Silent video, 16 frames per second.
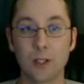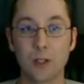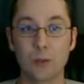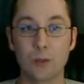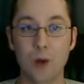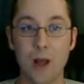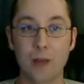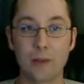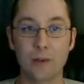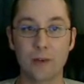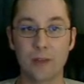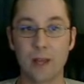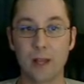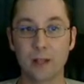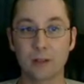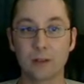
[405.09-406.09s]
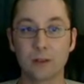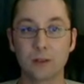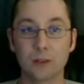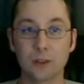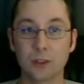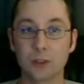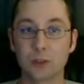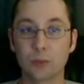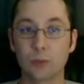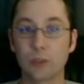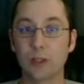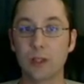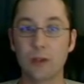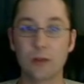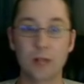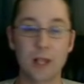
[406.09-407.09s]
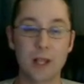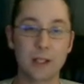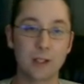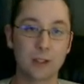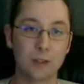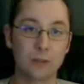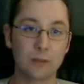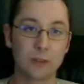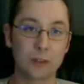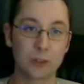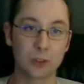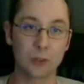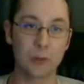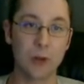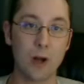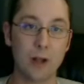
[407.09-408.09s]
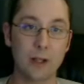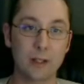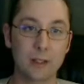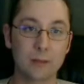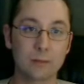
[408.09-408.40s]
rather than just relocating your physical body.